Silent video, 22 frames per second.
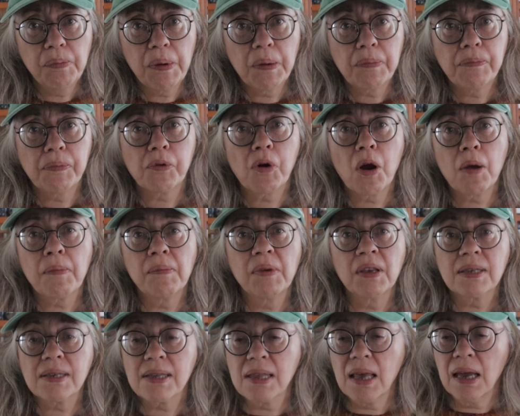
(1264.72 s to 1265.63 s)

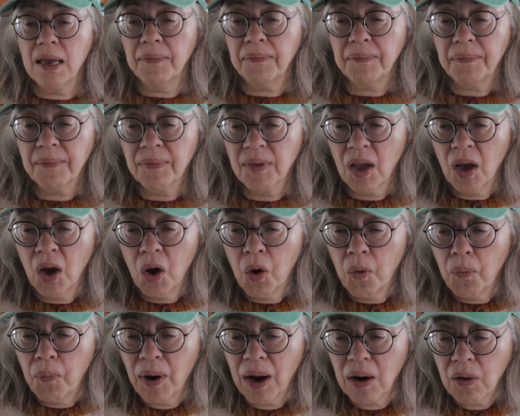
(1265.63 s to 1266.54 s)
peperomias then.
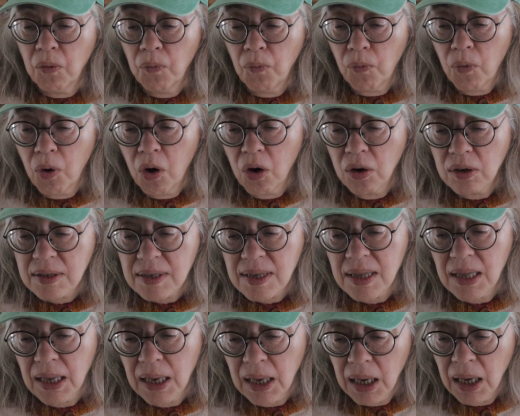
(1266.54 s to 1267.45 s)
One was
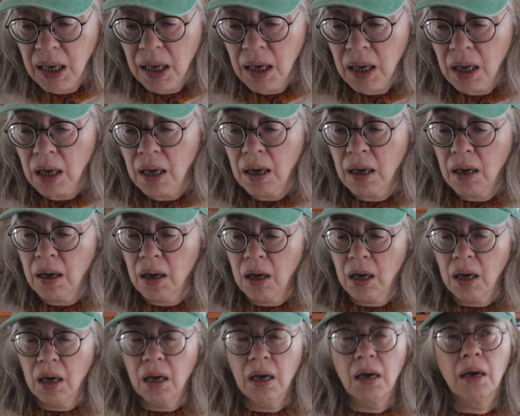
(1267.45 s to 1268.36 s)
the
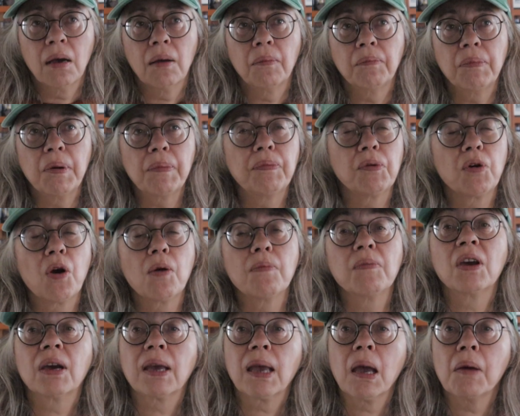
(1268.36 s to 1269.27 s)

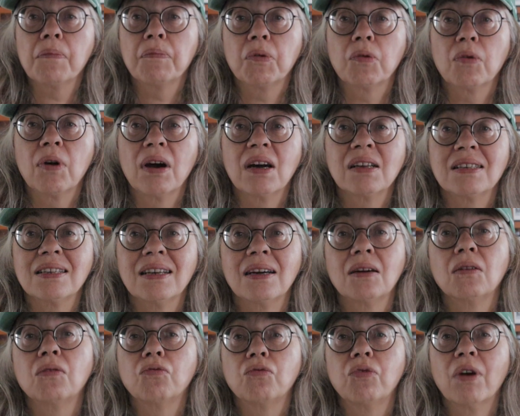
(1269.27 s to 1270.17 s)
Peperomia
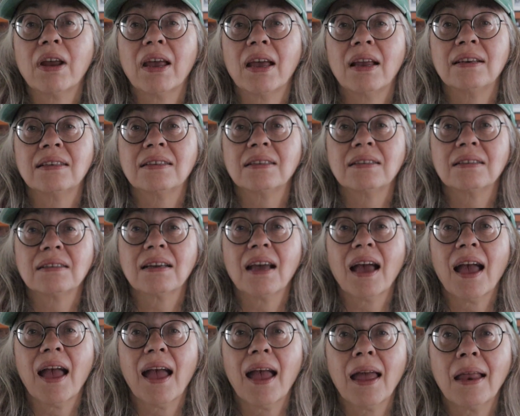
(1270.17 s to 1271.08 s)
caperata red,
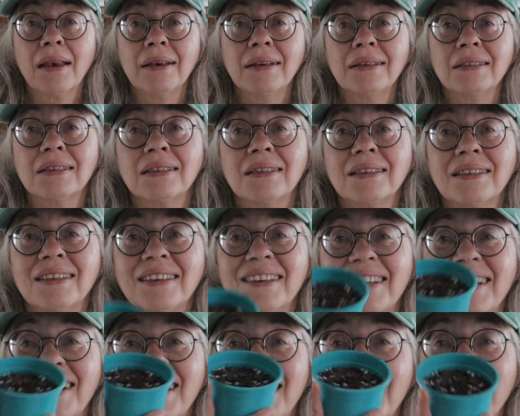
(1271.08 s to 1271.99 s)
and
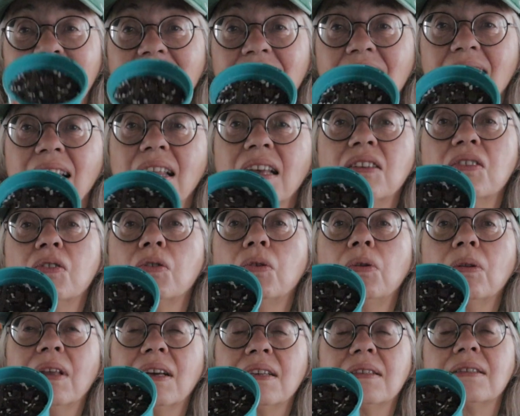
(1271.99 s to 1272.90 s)
that's
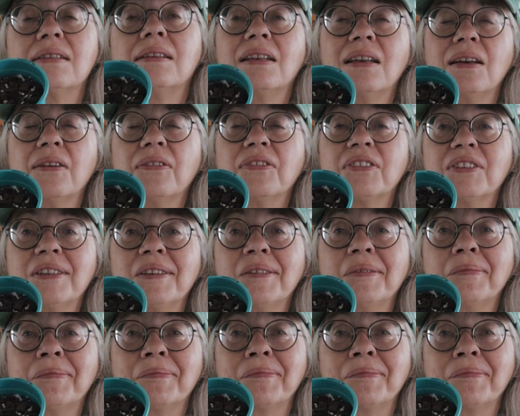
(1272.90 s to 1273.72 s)
all that's left.